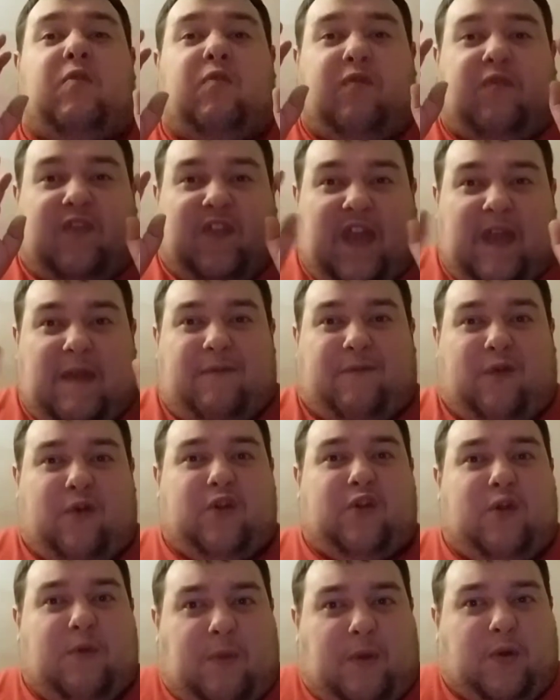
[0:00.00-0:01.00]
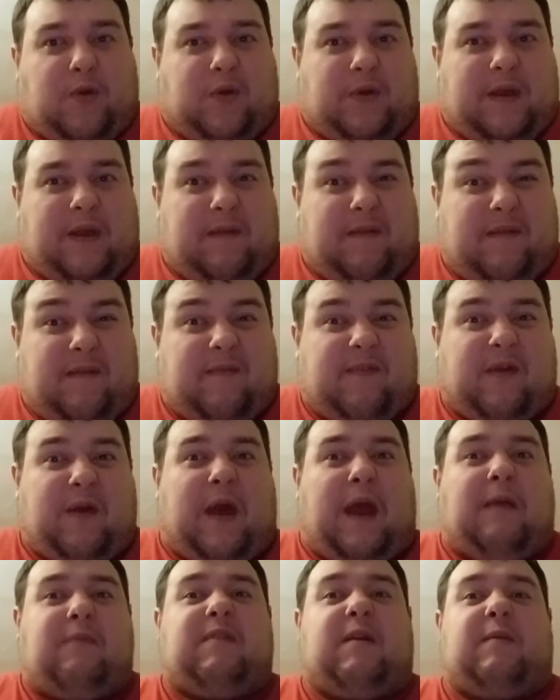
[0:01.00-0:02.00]
day before a new Pokemon game comes out,
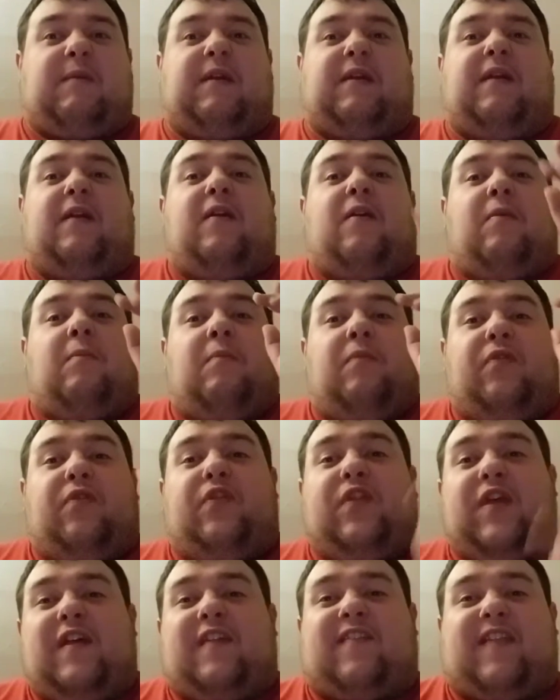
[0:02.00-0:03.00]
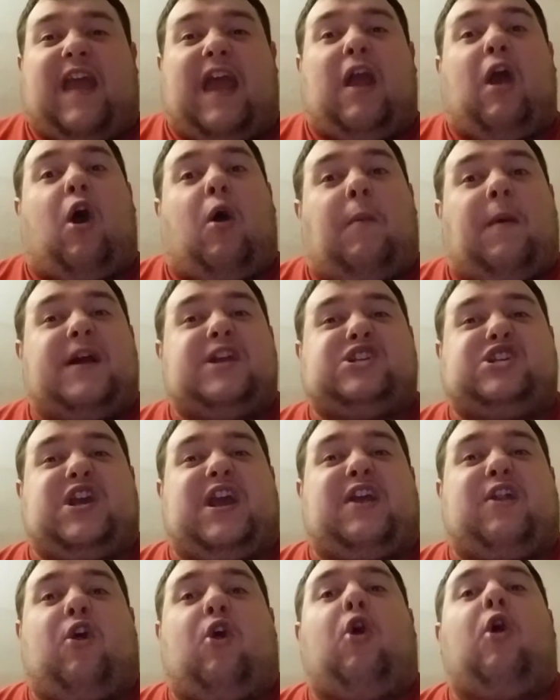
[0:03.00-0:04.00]
I'm dubbing this day on my
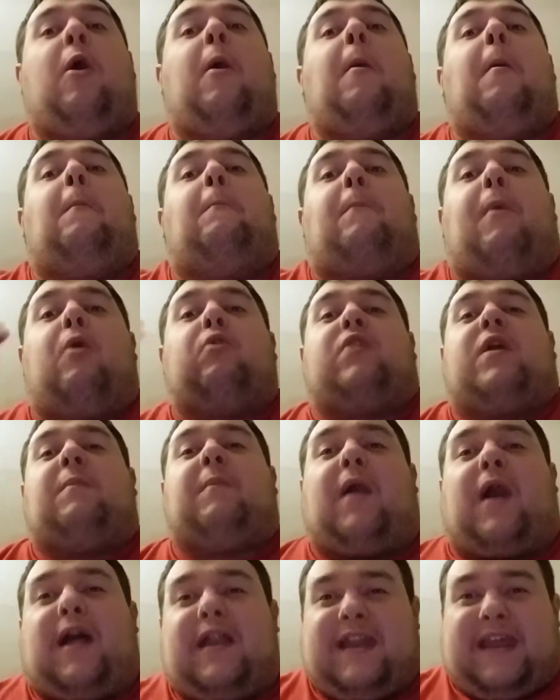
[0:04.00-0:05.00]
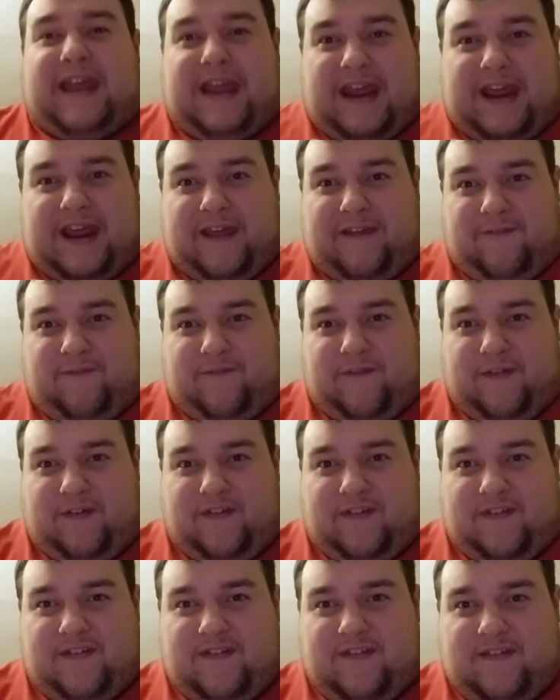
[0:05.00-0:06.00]
channel Pokemon Eve.
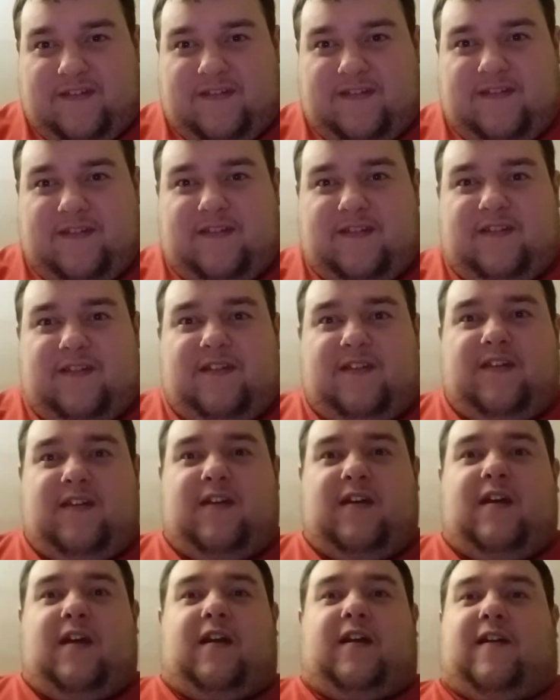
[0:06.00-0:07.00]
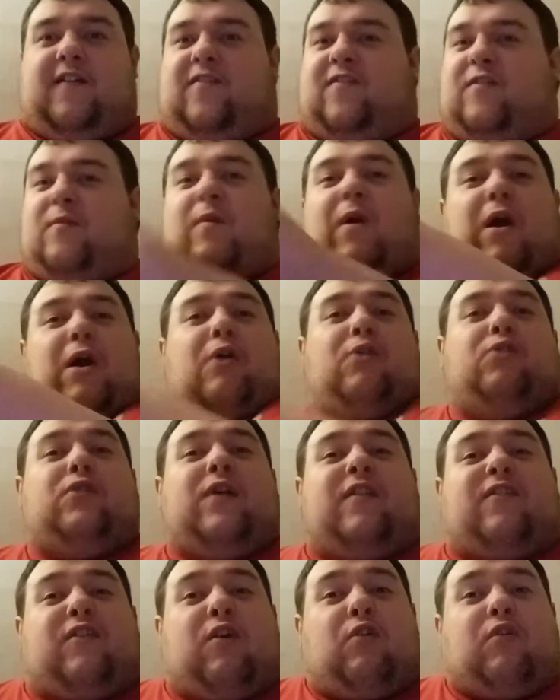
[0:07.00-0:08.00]
Because tomorrow
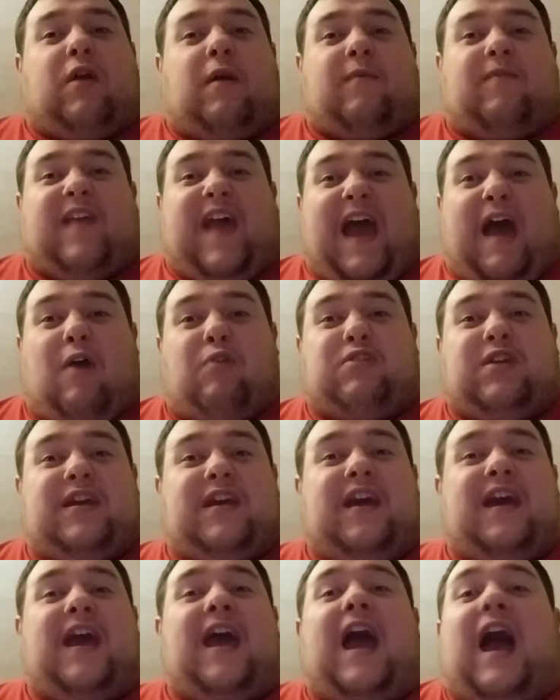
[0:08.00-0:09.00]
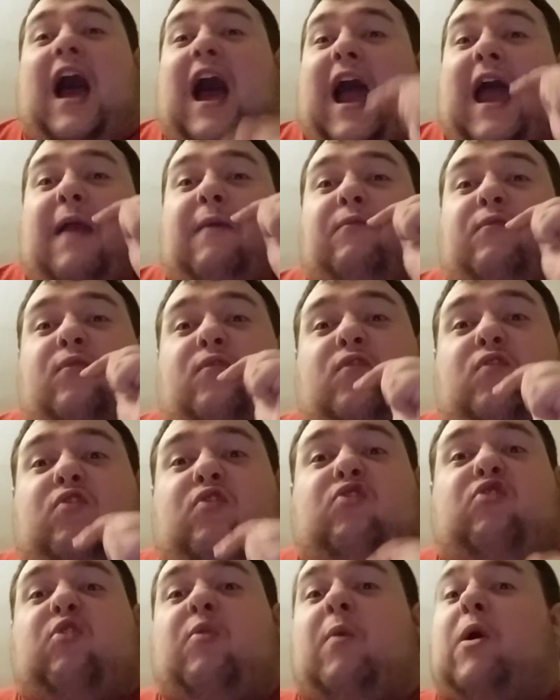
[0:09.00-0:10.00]
Let's Go comes out.
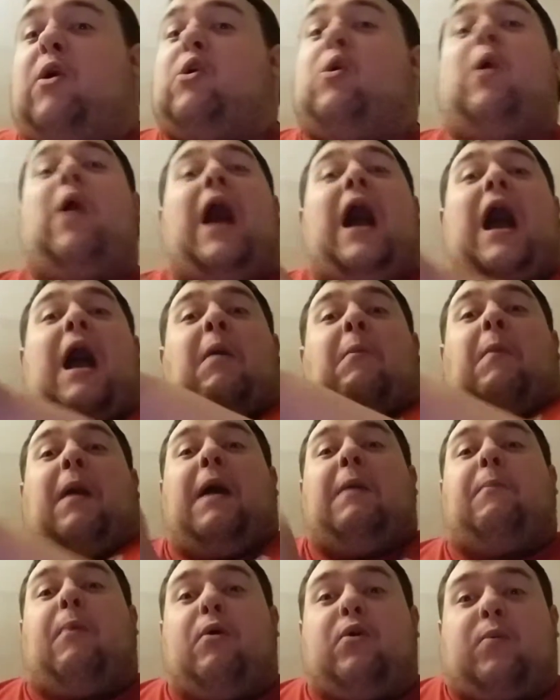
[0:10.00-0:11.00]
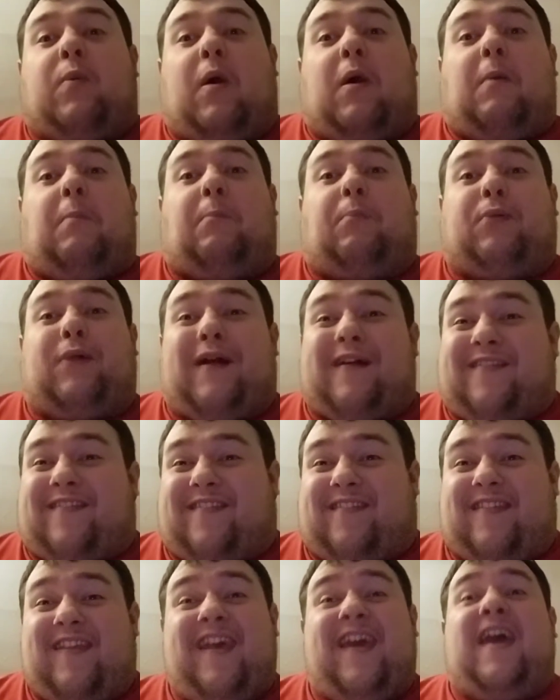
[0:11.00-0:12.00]
Tomorrow my Pokeball
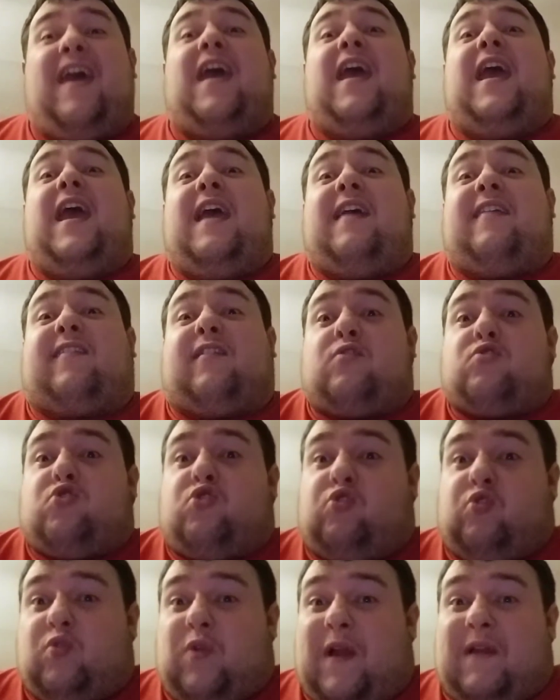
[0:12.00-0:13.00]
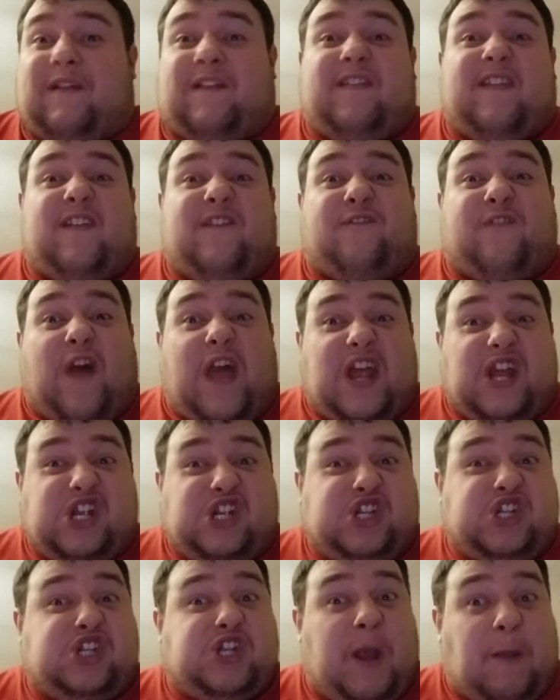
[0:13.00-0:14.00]
Plus is going to arrive because it finally
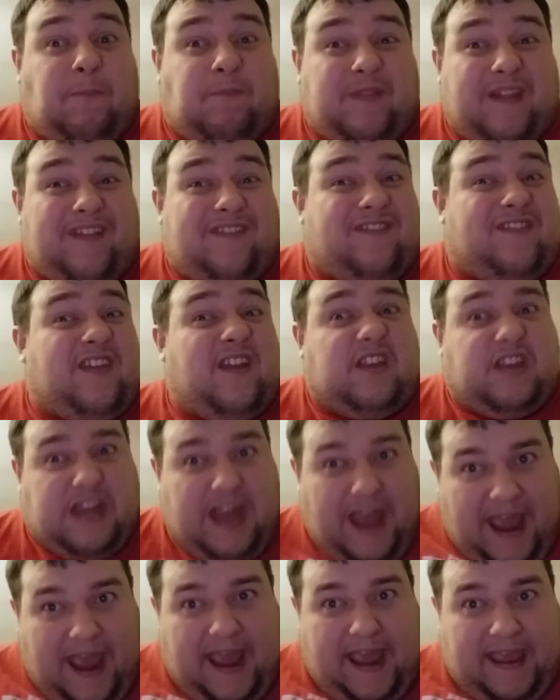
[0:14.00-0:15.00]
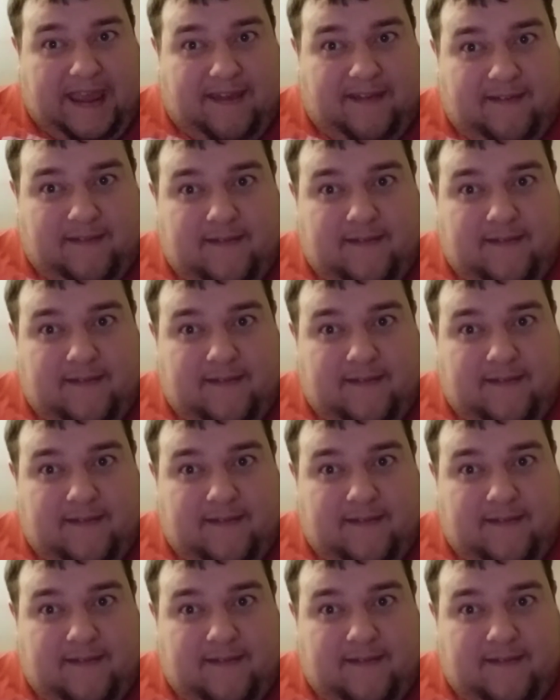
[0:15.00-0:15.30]
shipped today.